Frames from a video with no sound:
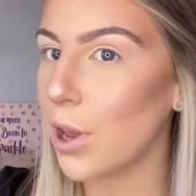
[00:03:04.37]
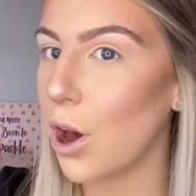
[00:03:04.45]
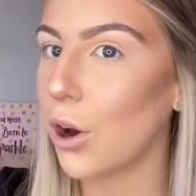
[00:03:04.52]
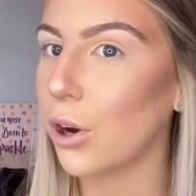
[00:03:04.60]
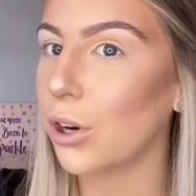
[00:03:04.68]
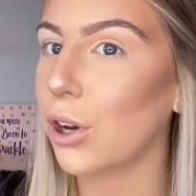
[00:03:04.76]

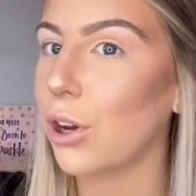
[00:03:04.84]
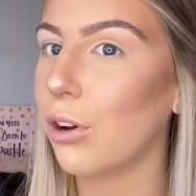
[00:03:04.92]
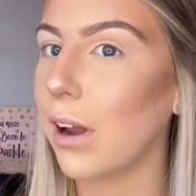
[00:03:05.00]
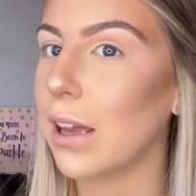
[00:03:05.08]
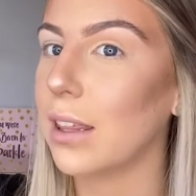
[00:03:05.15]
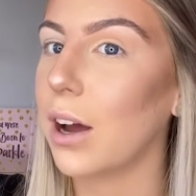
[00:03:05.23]
are going to
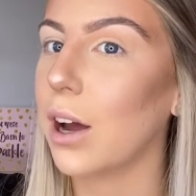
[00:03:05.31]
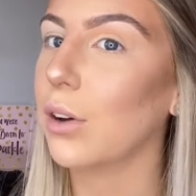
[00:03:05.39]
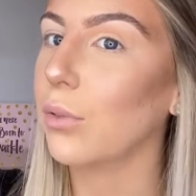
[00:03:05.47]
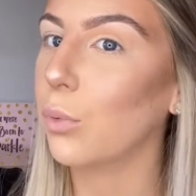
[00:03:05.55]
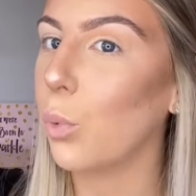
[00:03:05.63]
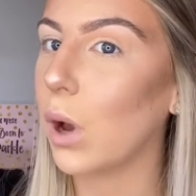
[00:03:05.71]
create the kind
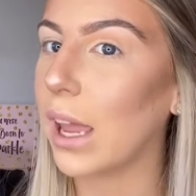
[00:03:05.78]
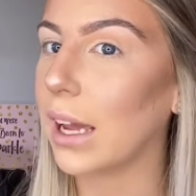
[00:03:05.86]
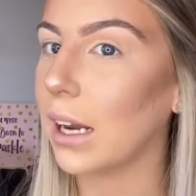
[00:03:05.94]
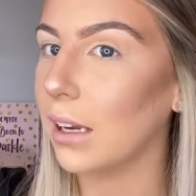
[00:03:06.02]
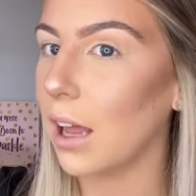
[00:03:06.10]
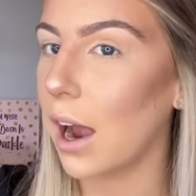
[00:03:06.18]
of wing
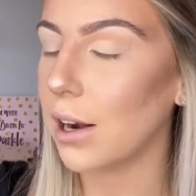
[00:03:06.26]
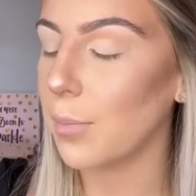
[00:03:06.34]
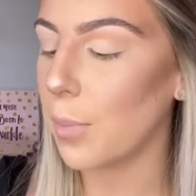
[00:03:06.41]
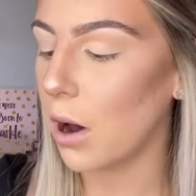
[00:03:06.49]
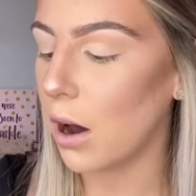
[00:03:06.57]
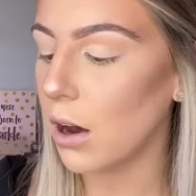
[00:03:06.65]
liner
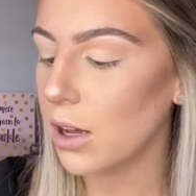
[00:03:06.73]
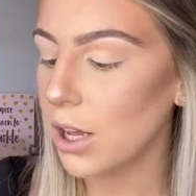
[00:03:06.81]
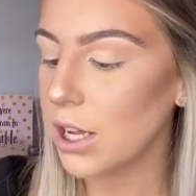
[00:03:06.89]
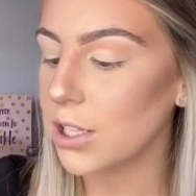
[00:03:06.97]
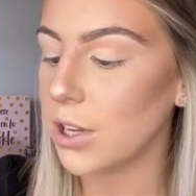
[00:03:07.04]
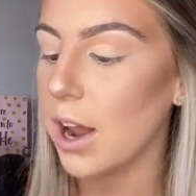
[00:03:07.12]
part.
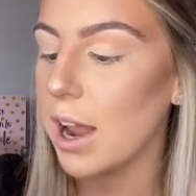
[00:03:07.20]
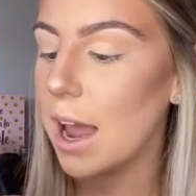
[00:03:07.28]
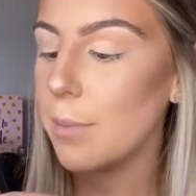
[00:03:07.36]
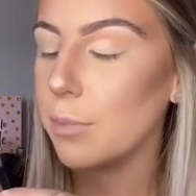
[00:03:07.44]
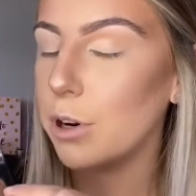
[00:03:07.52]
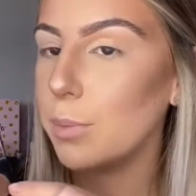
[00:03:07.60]
So I
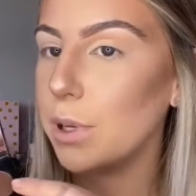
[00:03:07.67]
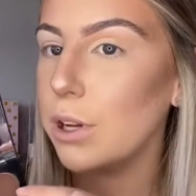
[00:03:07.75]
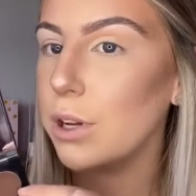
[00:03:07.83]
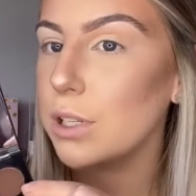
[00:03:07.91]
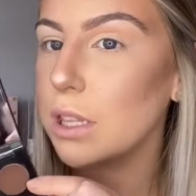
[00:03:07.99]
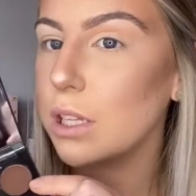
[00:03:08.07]
am going to be
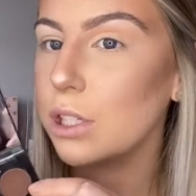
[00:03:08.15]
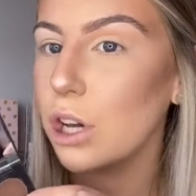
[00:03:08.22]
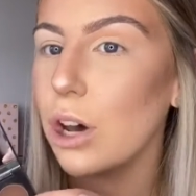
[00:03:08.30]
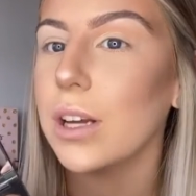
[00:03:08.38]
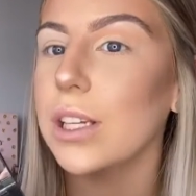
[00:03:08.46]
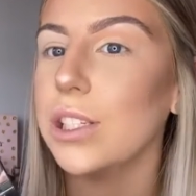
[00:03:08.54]
using the
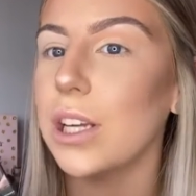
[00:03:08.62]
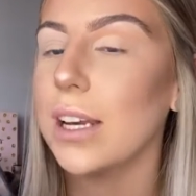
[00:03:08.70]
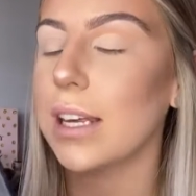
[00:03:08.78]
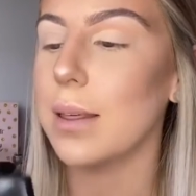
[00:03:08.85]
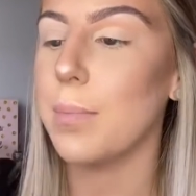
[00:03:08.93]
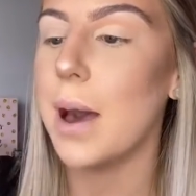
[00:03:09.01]
darkest shade
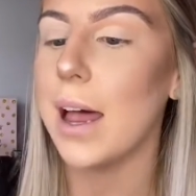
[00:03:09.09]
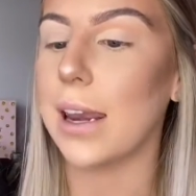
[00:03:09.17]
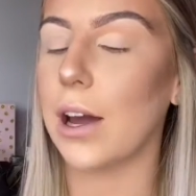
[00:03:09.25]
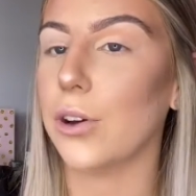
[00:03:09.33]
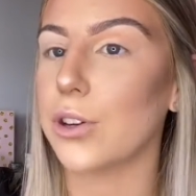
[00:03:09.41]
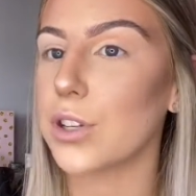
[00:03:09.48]
in the palette
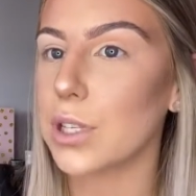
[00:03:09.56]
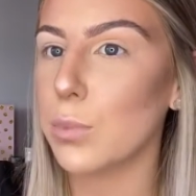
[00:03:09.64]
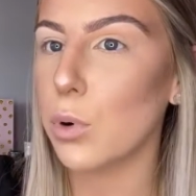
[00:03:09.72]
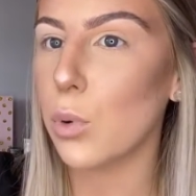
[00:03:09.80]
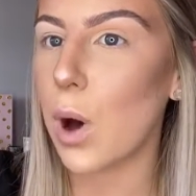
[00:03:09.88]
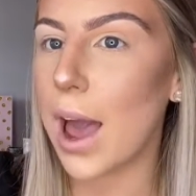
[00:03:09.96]
on a
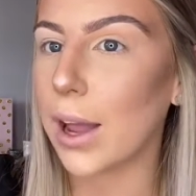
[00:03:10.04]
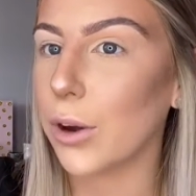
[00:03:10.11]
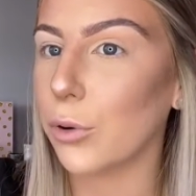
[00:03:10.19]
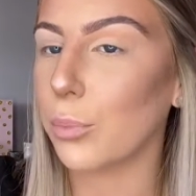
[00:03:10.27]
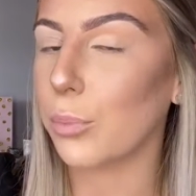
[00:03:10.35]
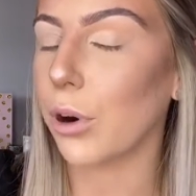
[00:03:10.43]
small
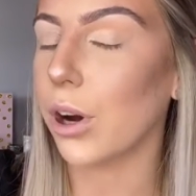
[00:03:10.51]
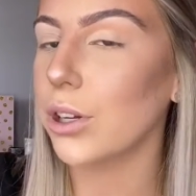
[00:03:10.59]
angled brush,